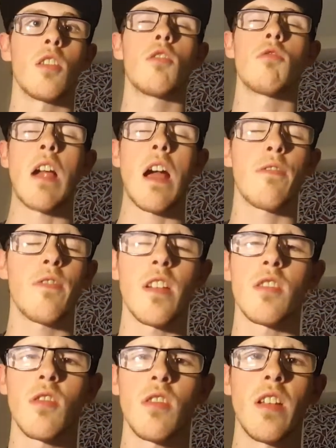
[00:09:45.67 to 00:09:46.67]
The
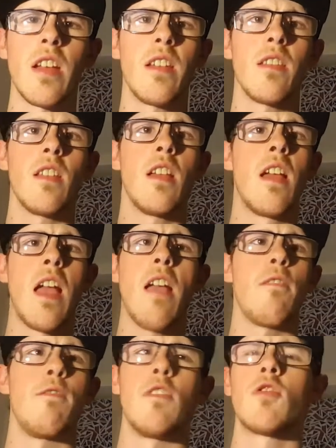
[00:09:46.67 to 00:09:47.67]
graphics on it,
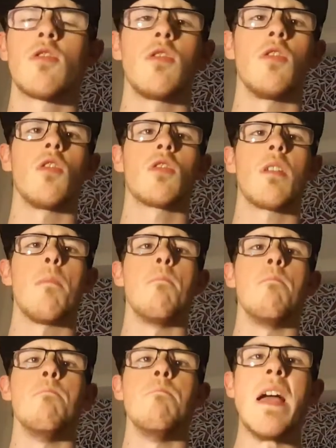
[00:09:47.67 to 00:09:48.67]
everything just looks
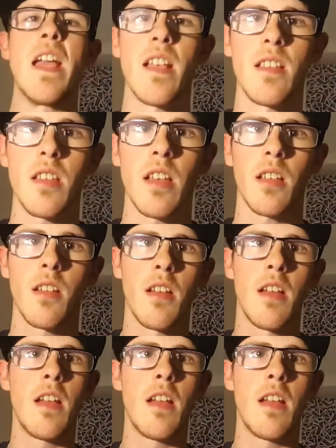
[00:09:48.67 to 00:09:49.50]
amazing,